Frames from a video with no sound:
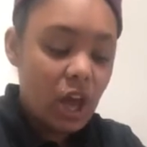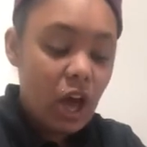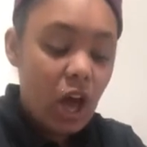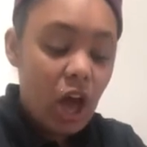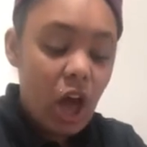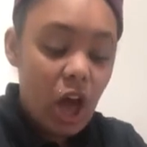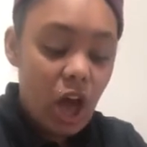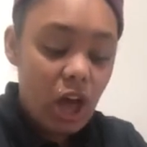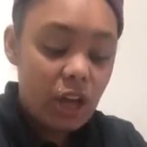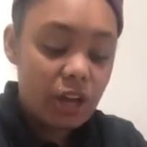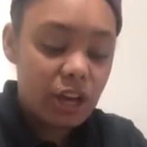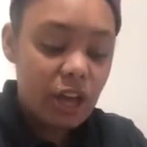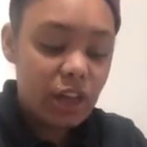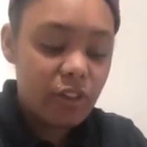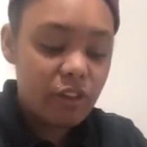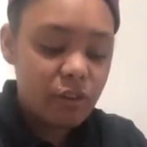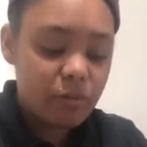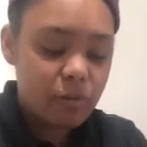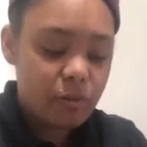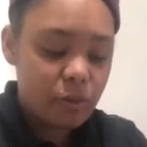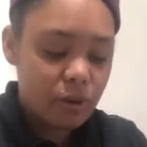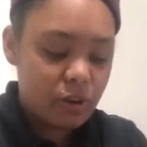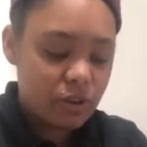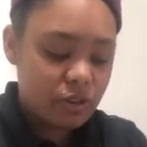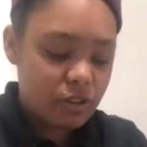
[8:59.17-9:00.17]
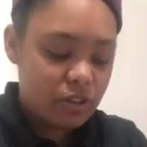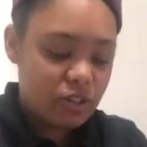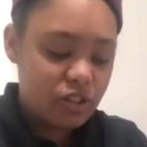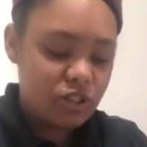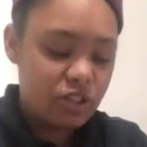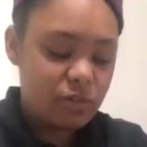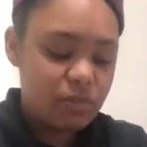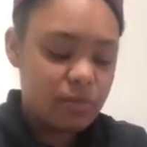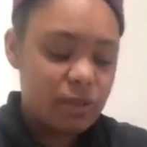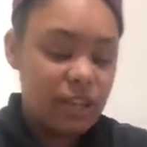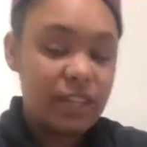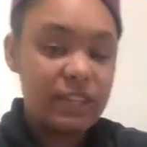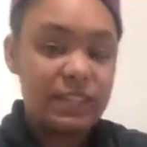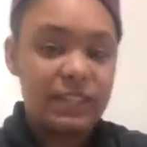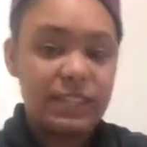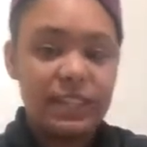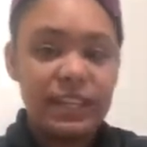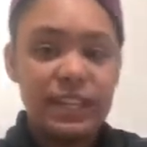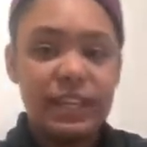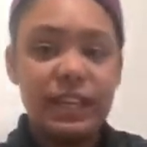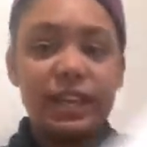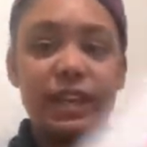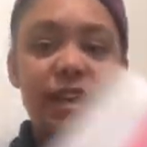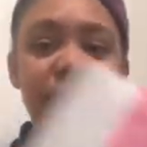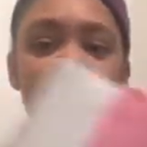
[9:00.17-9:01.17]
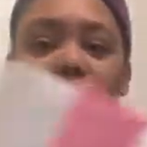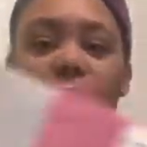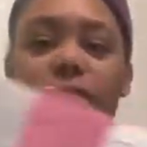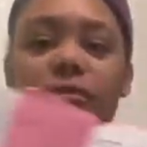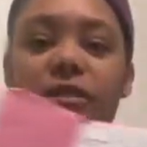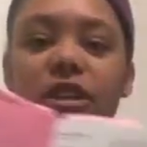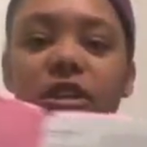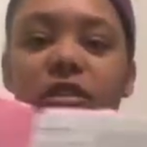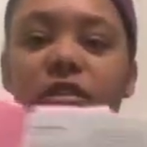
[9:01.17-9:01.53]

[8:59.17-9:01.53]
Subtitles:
Another bird that you may see come to your